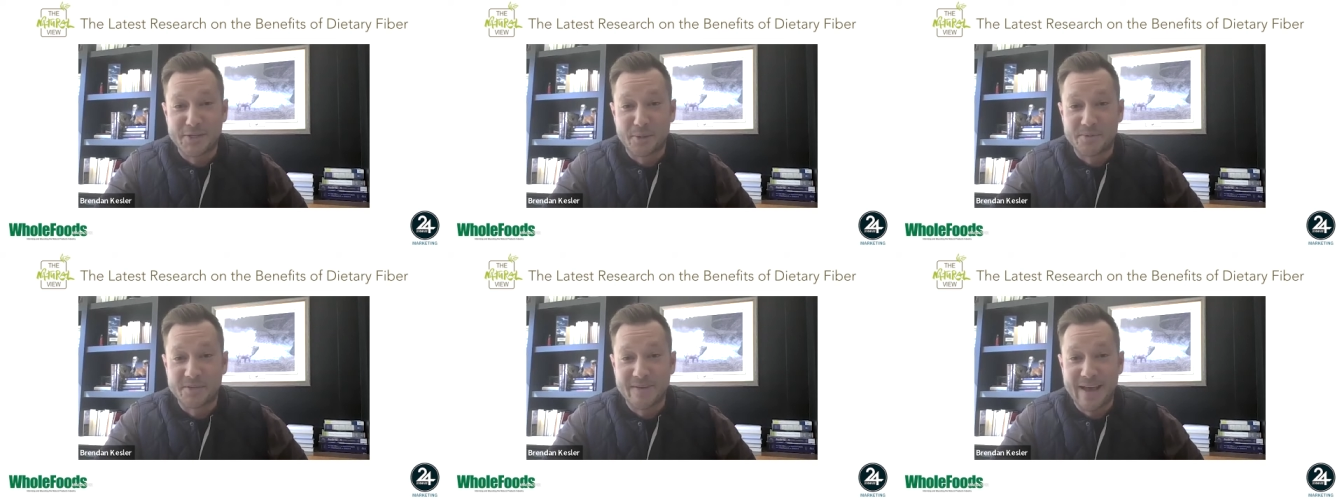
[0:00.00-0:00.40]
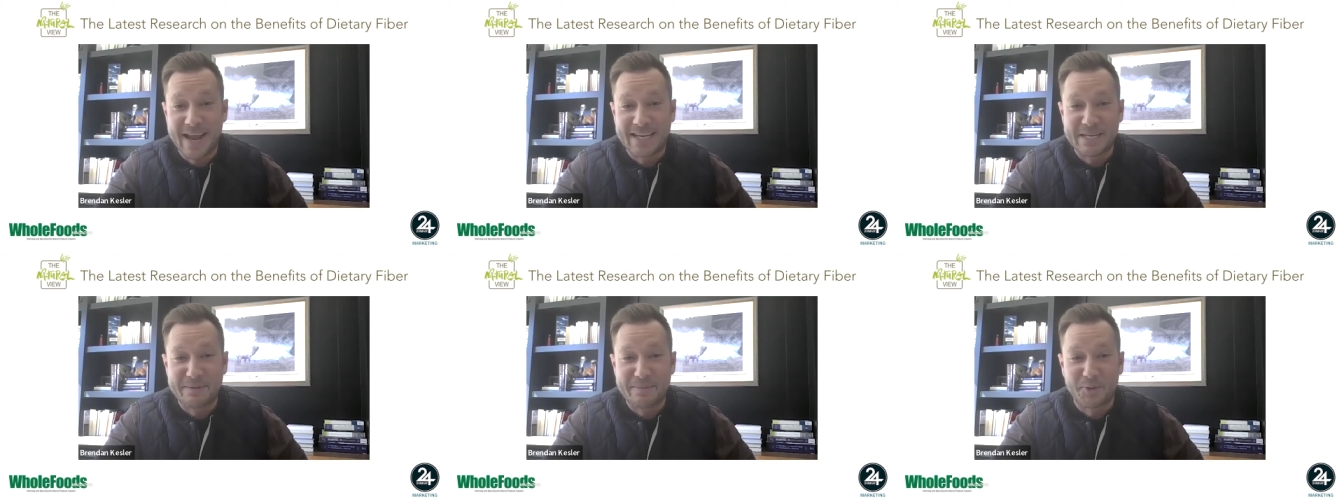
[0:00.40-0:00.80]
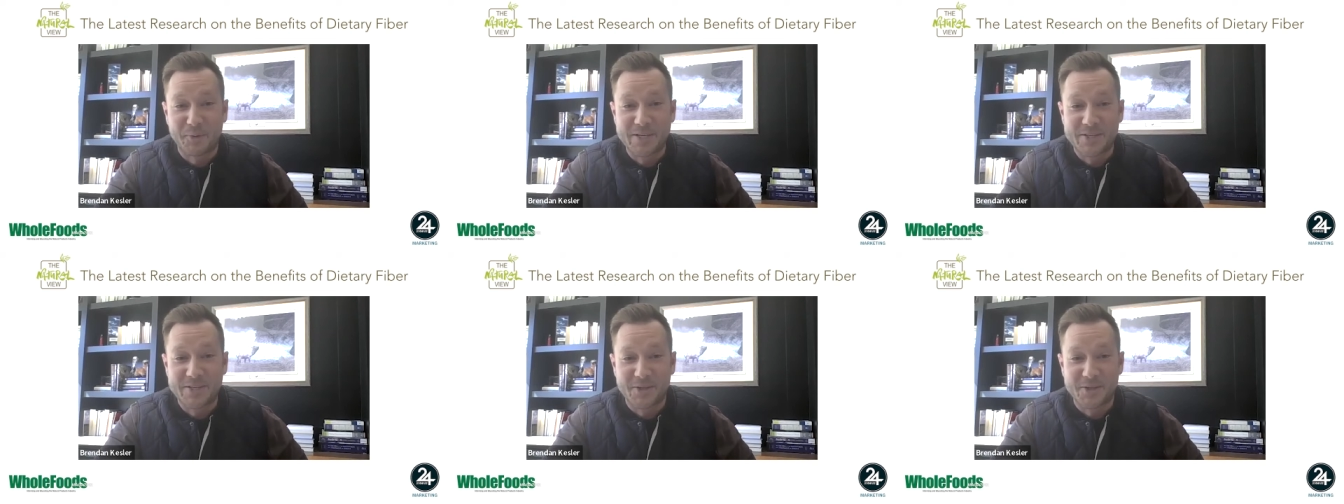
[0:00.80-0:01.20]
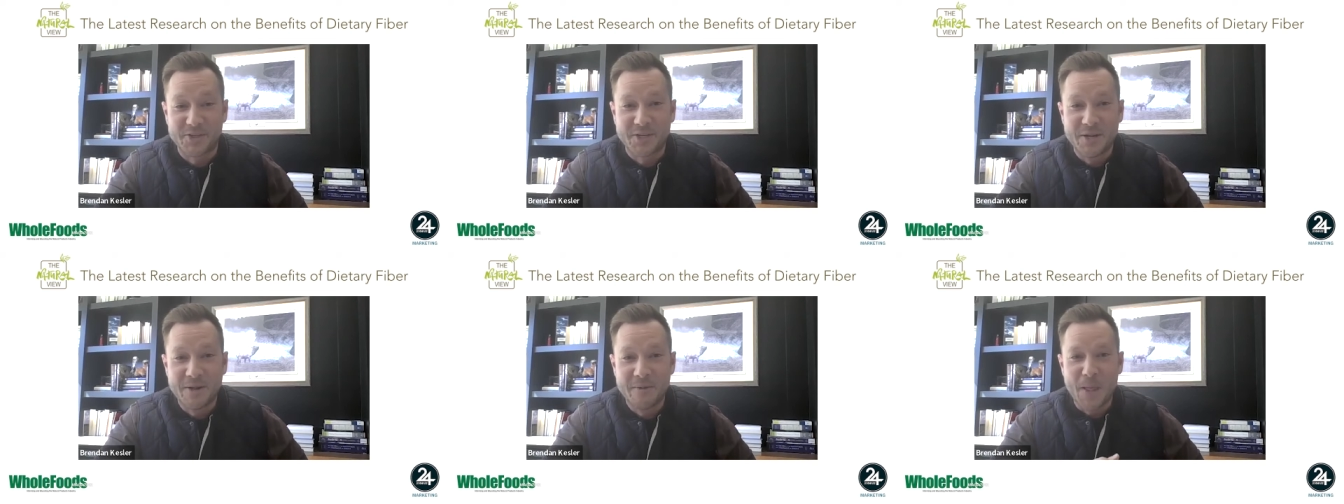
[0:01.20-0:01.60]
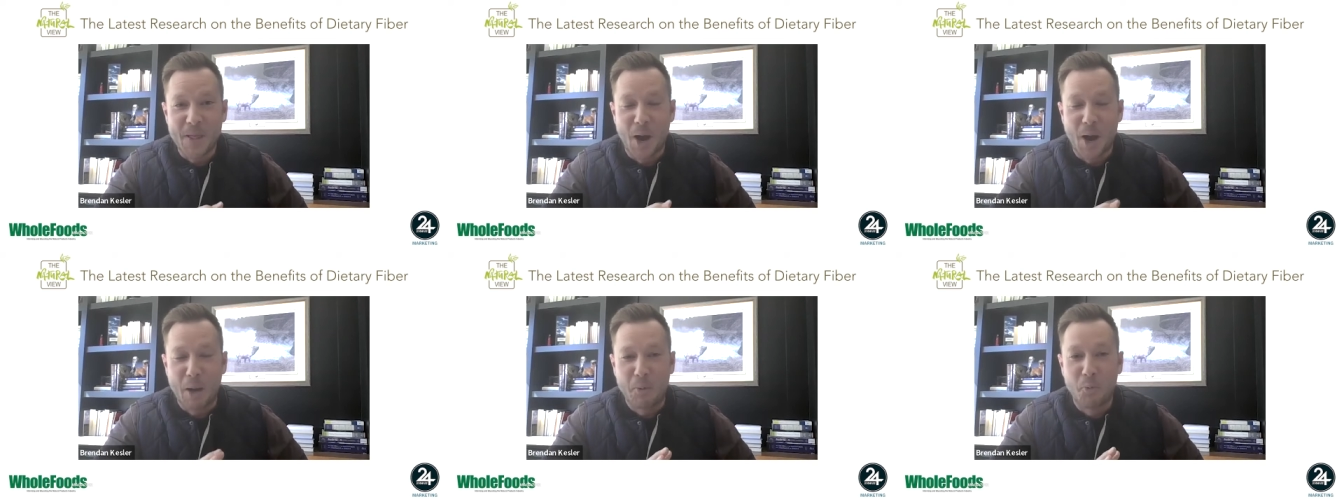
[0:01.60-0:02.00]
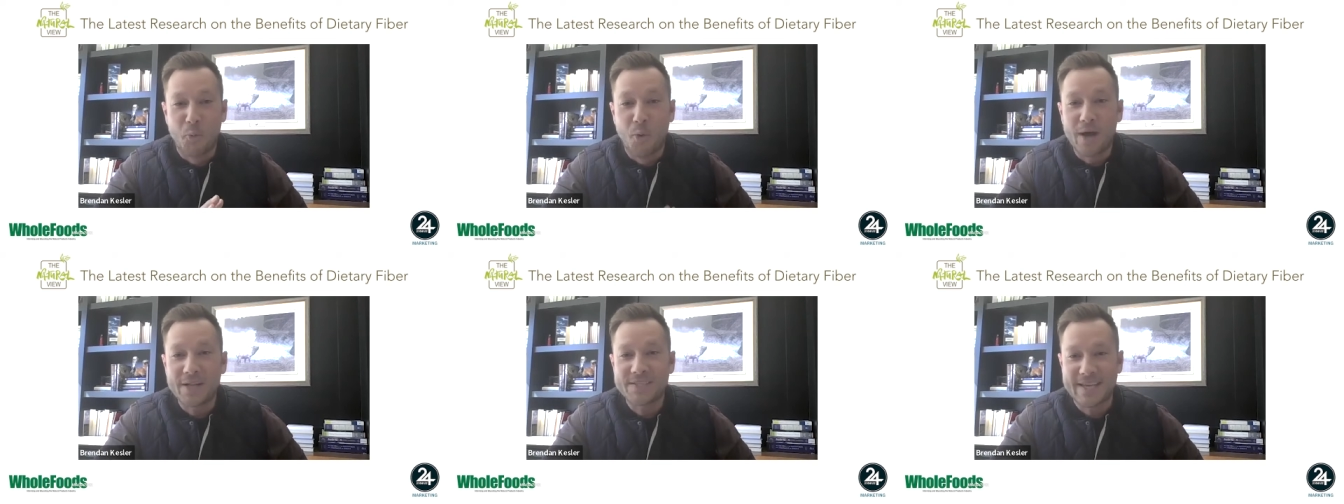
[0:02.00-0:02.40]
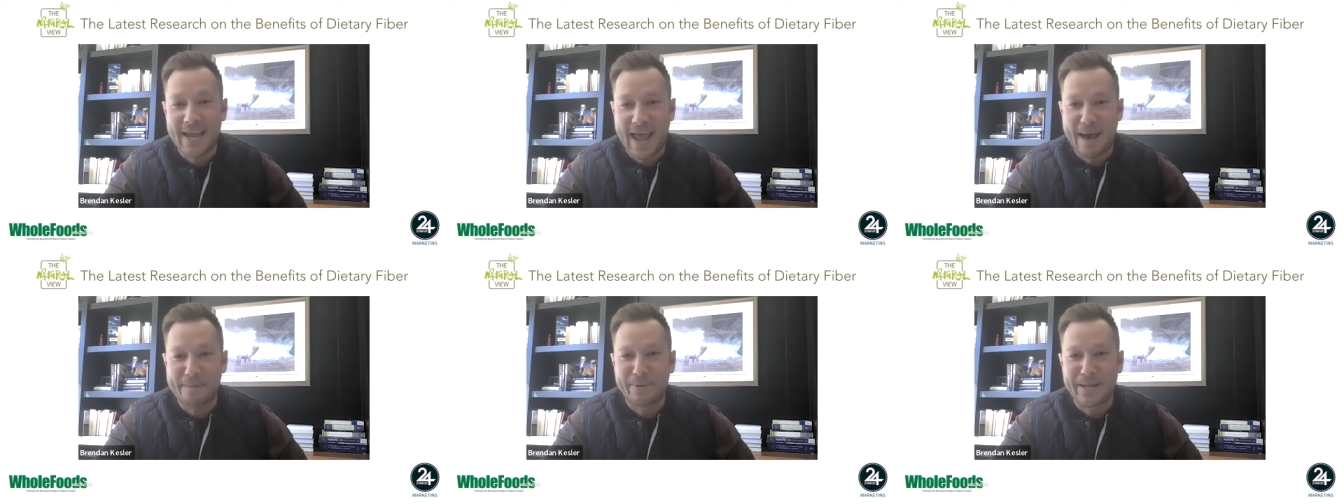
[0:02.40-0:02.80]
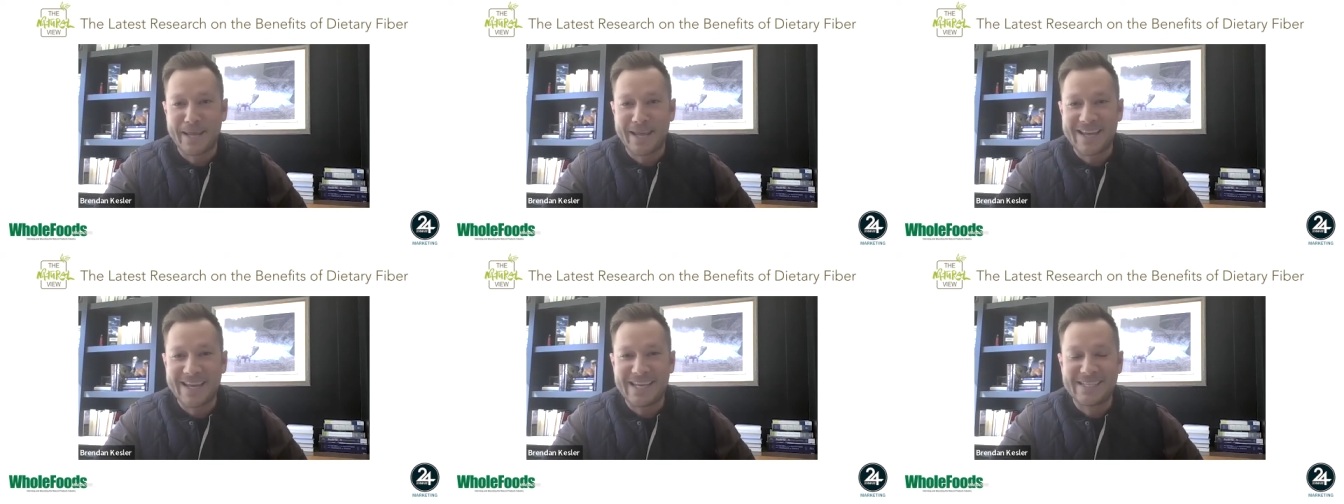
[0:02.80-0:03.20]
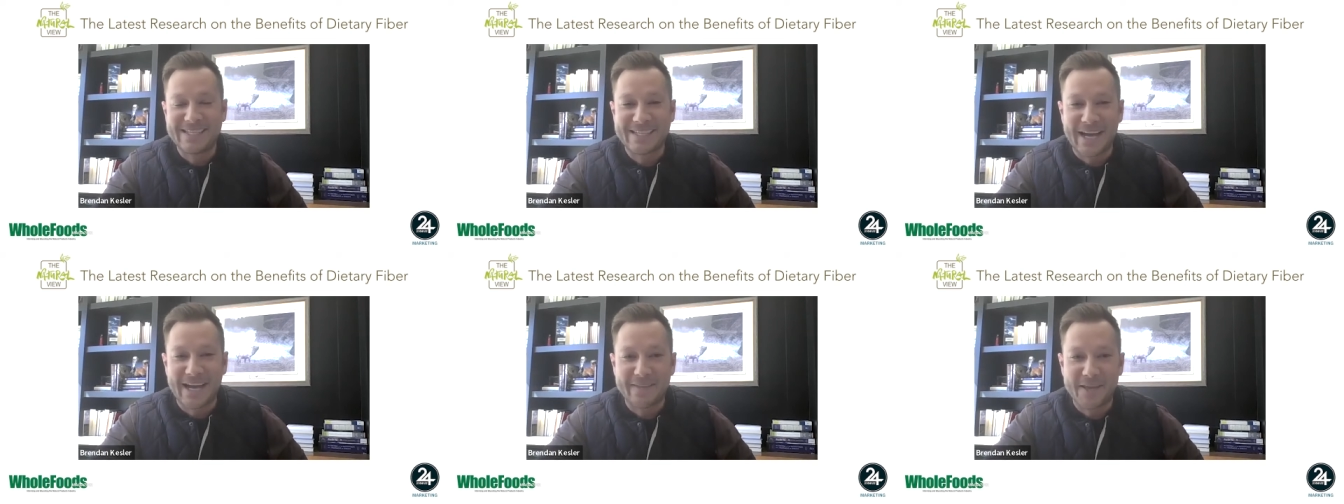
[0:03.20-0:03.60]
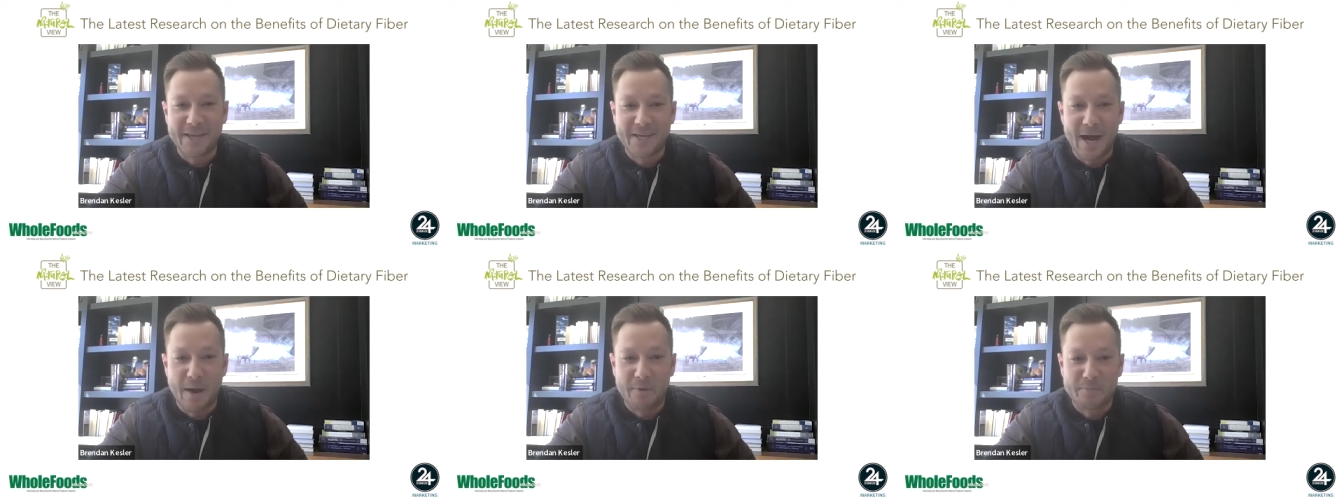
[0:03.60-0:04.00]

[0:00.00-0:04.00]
terms of academic research on what's happening inside the gut